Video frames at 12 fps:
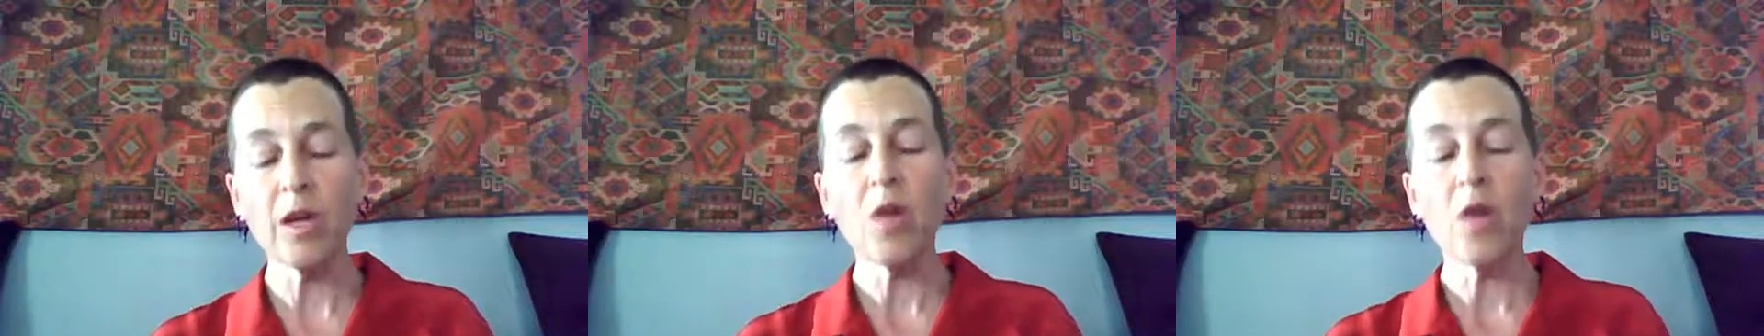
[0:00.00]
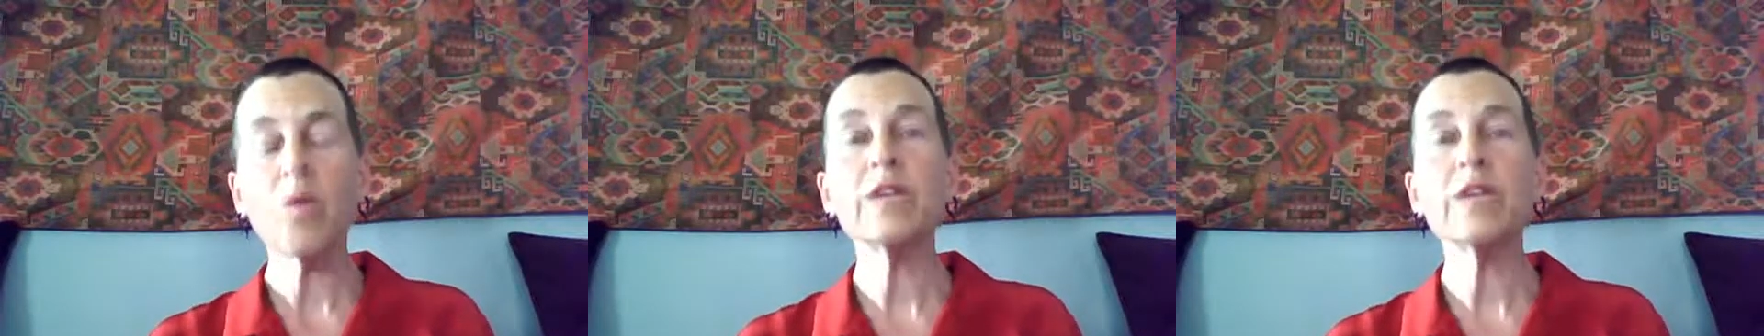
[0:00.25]

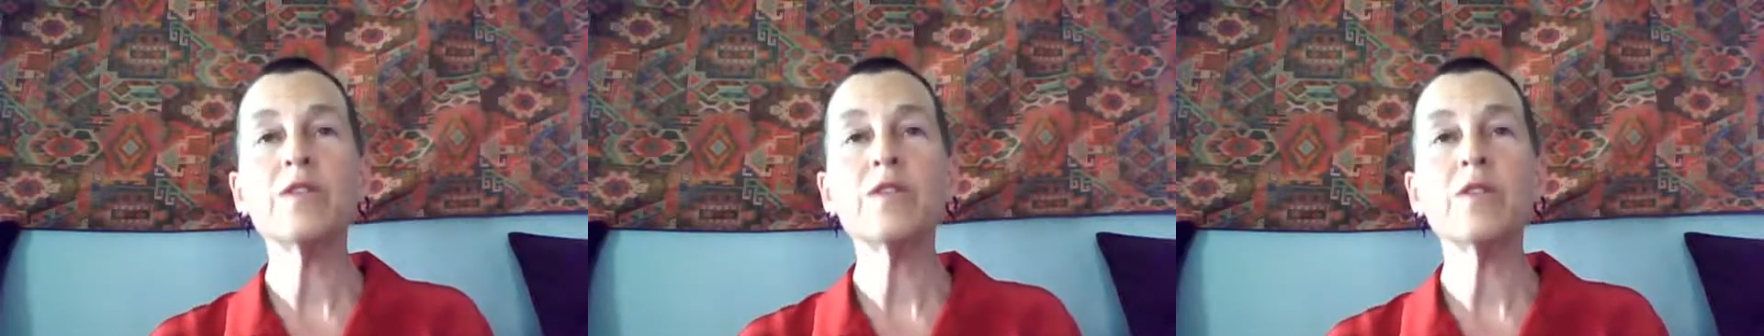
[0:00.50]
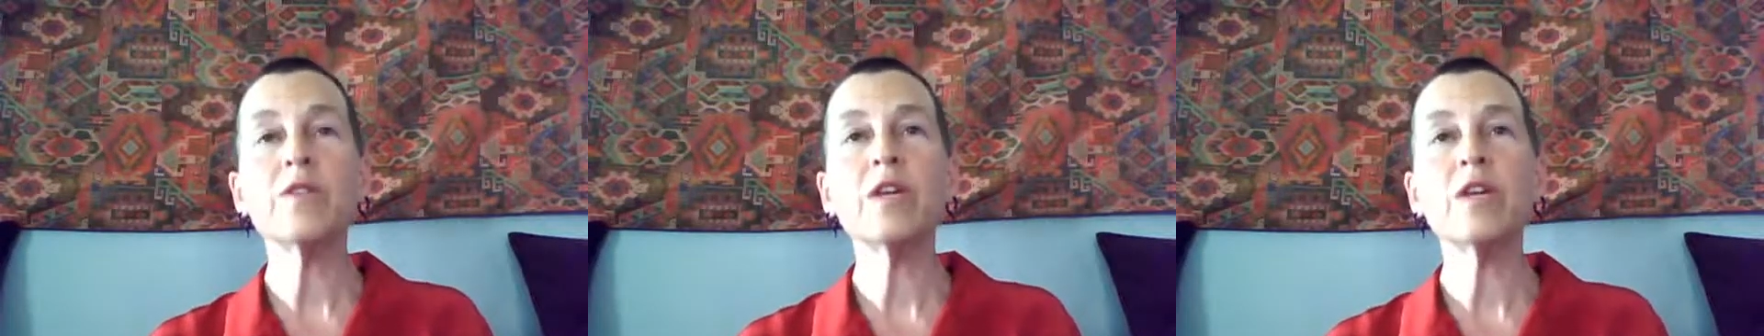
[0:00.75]
when you
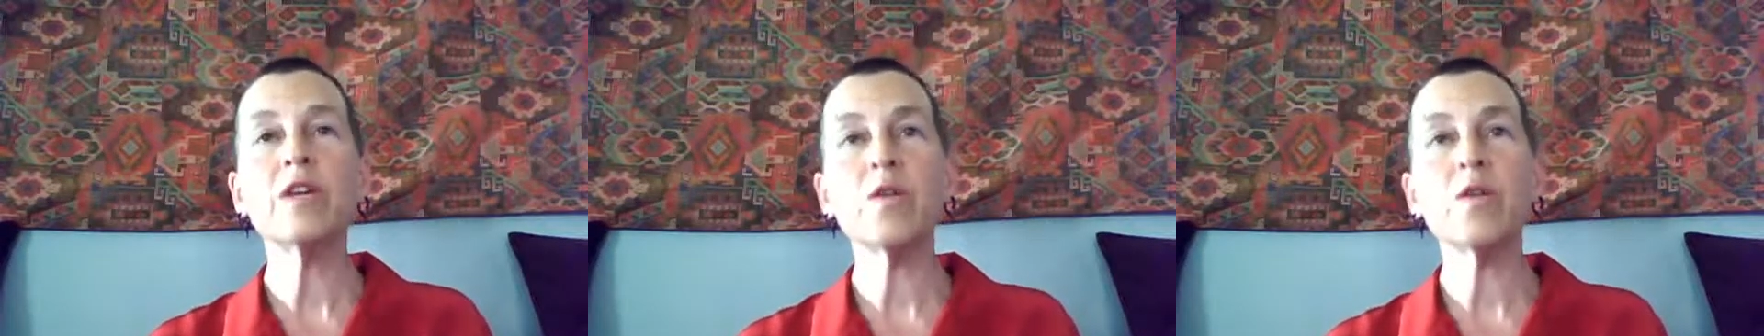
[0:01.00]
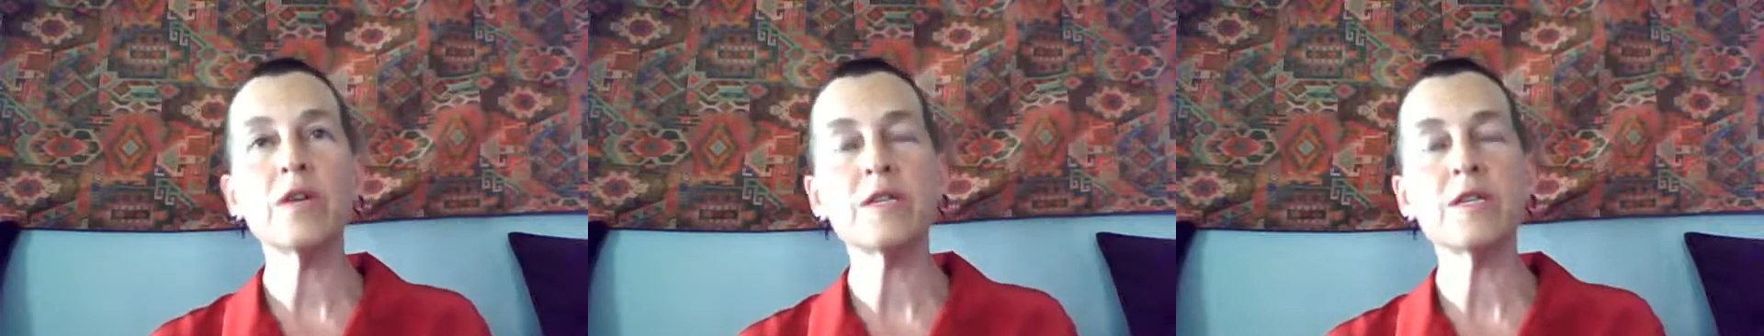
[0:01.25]
do it,
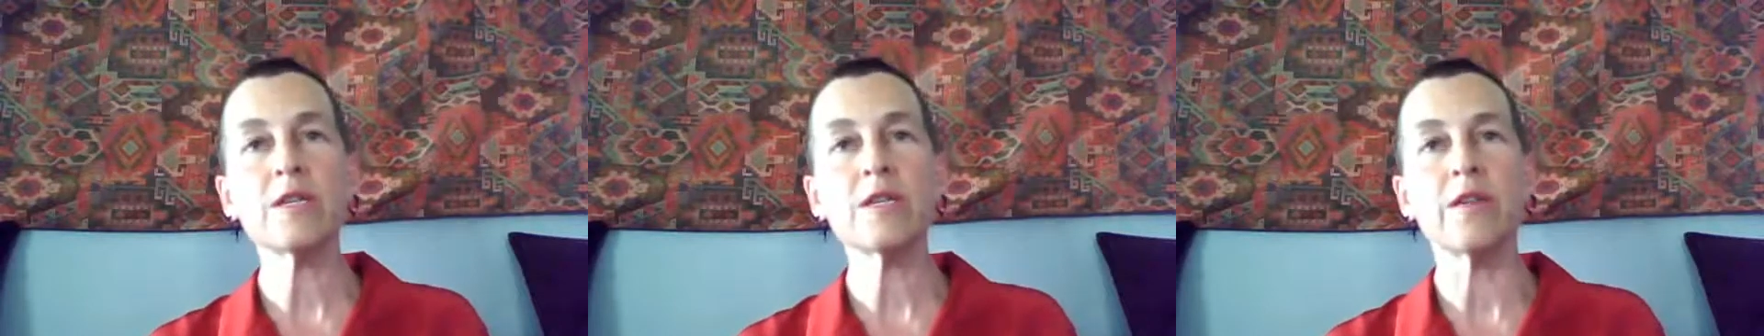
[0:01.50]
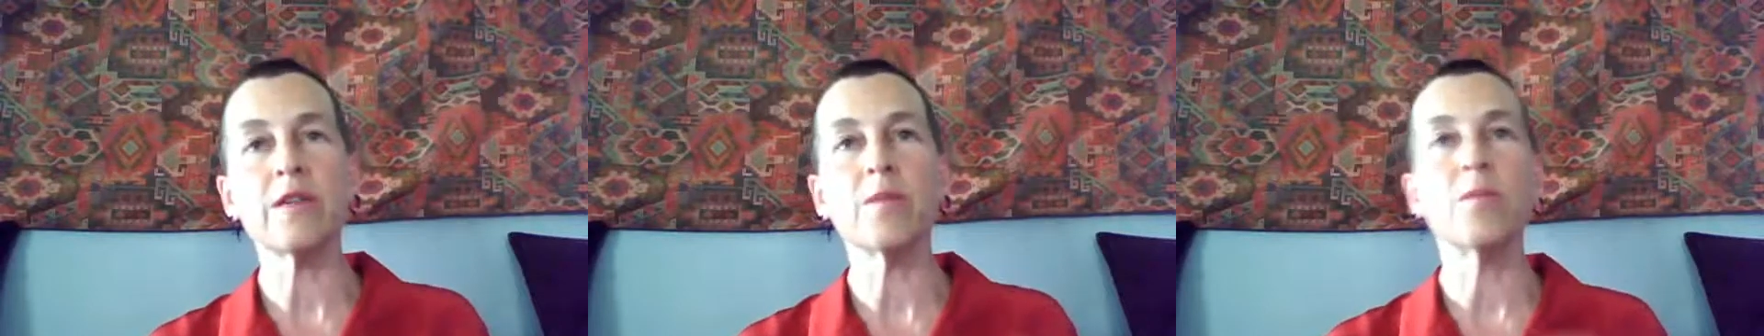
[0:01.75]
notice
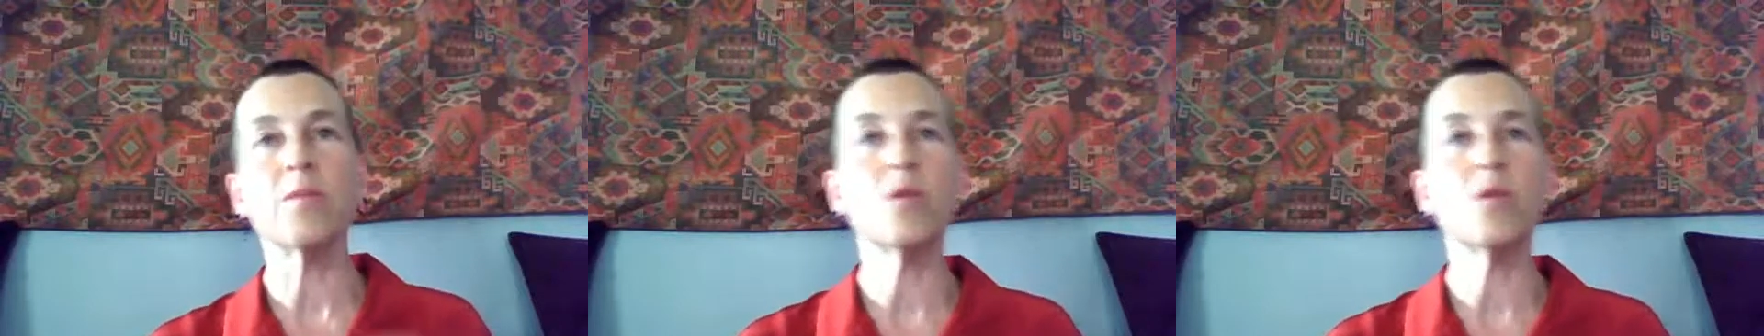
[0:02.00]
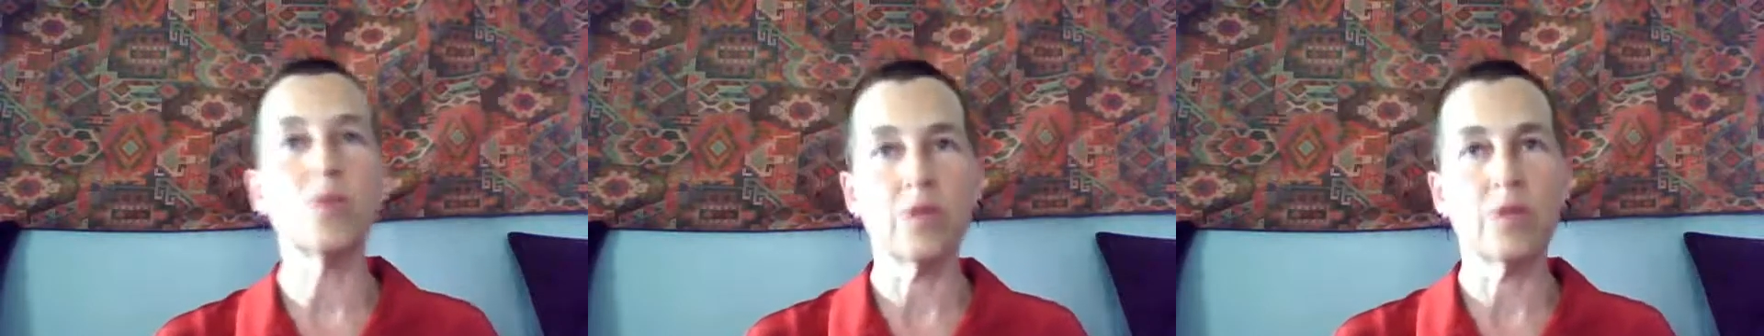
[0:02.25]
the
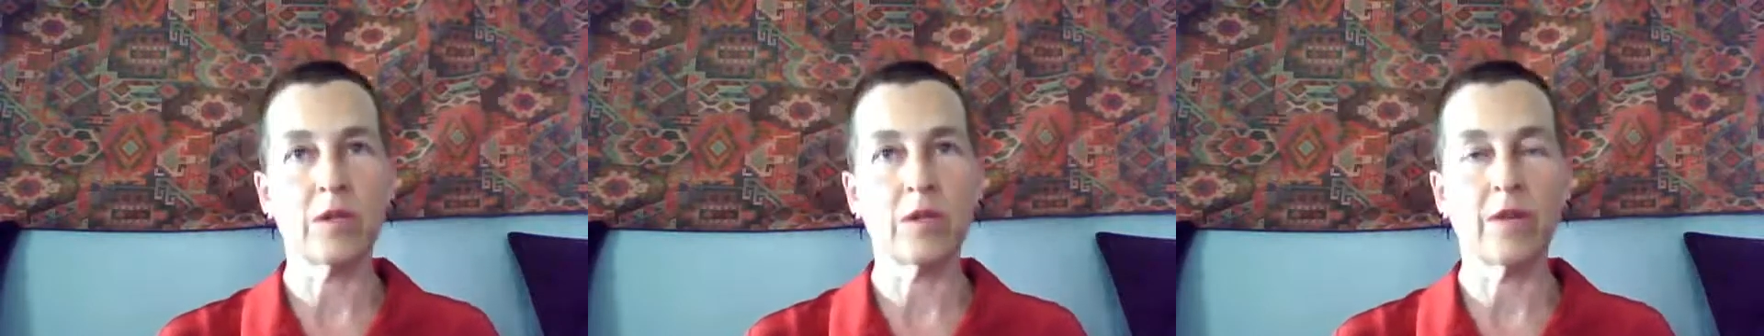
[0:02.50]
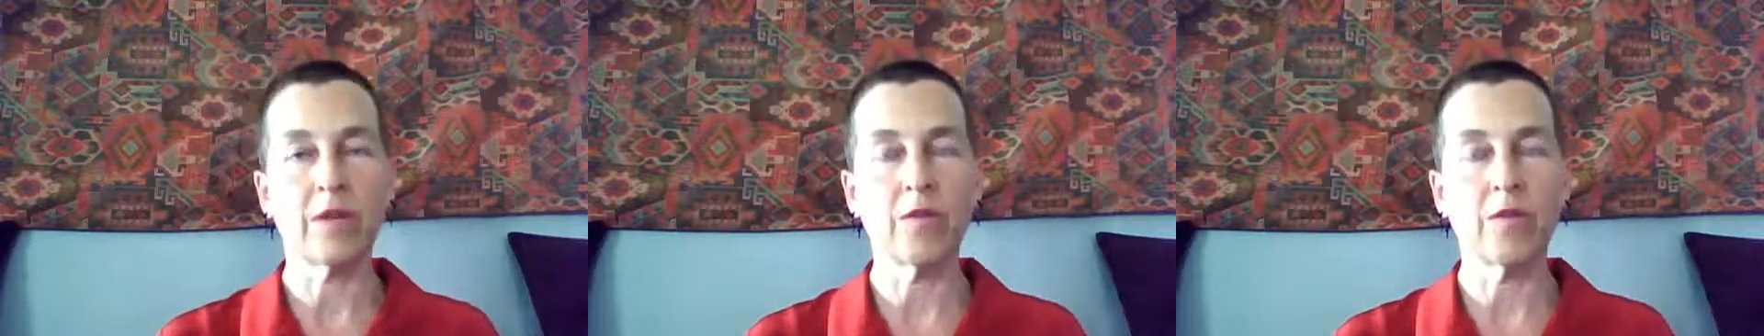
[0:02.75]
mood
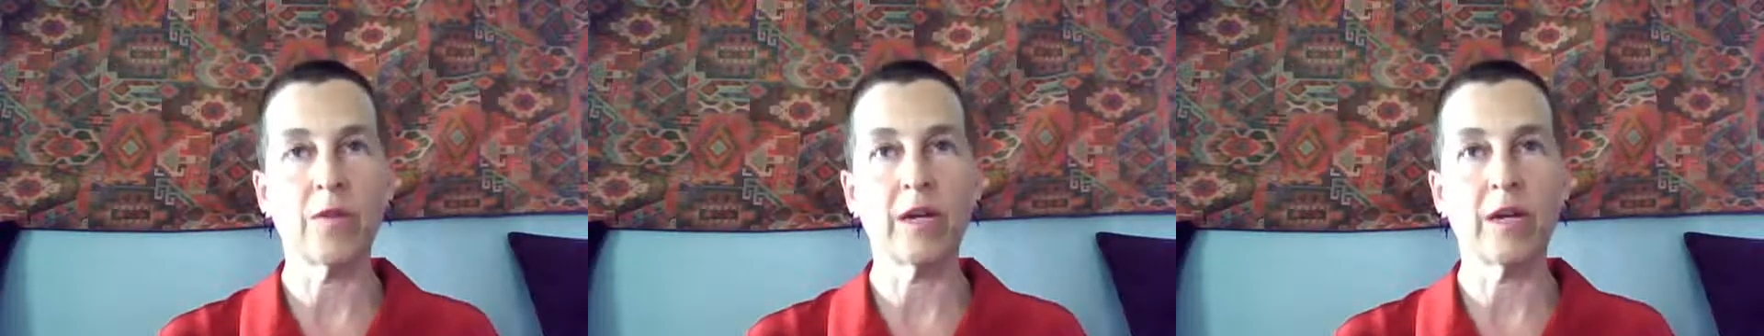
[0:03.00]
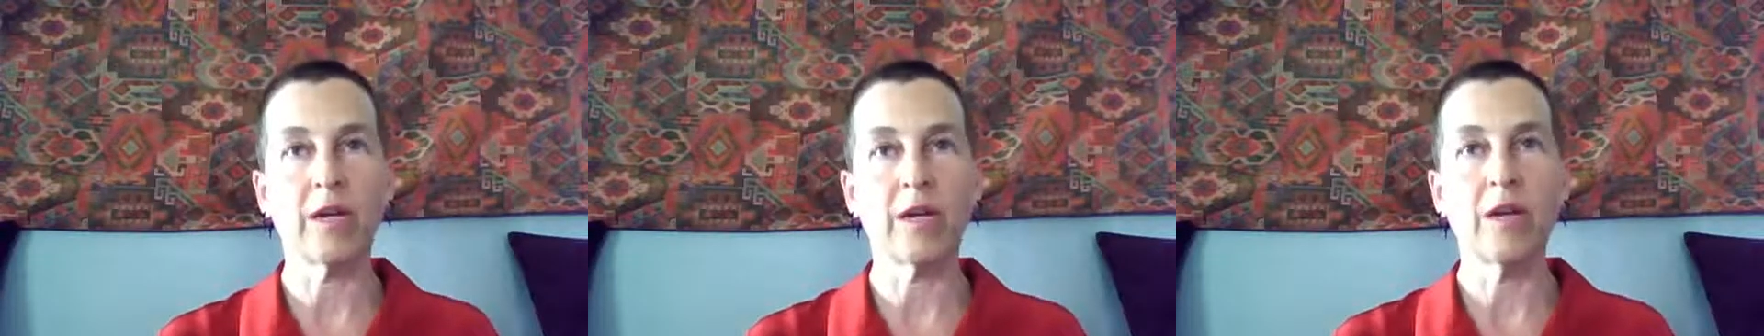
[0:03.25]
of your
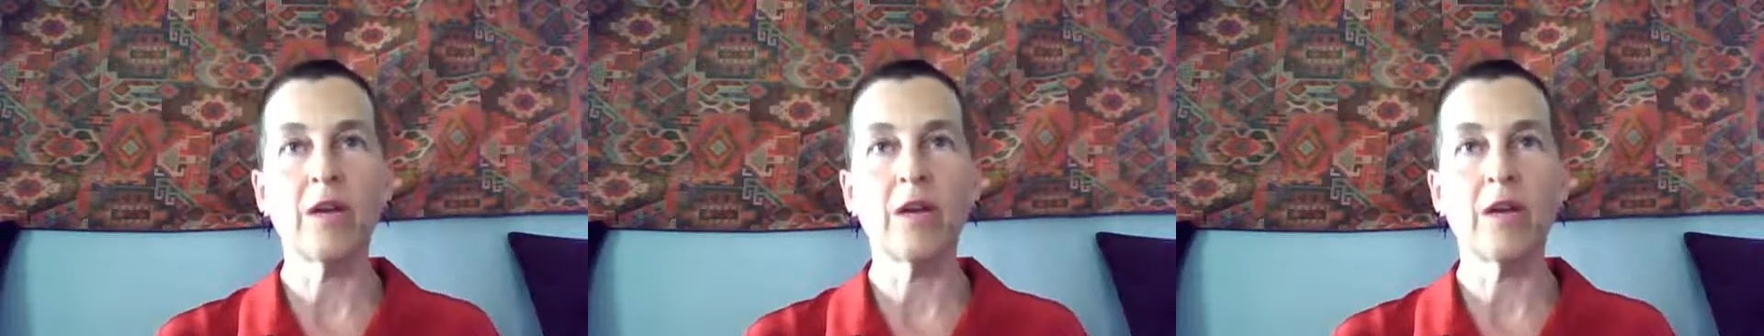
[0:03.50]
body